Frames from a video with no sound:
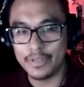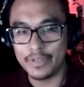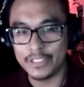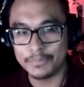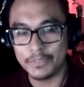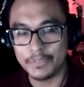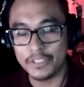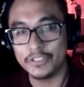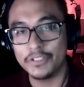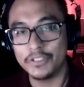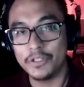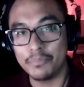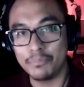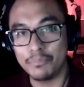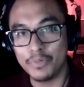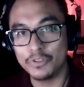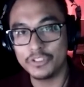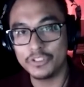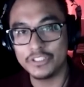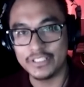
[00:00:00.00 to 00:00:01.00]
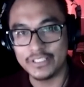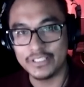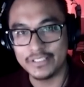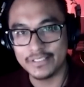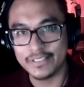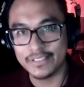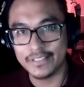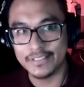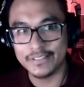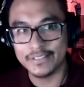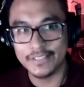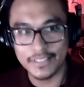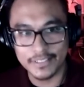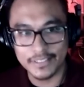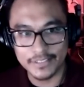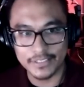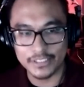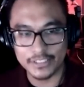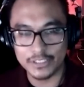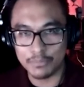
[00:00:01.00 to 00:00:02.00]
especially your emotions, because it
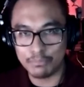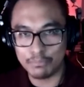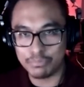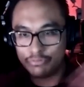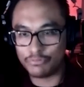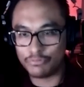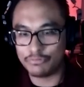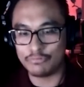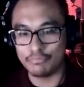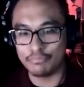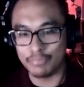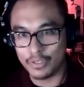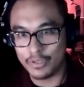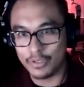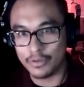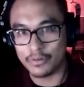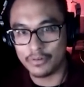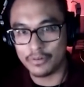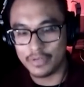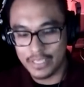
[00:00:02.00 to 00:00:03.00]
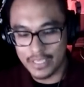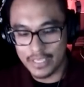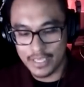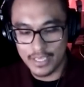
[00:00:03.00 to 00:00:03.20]
could just blow.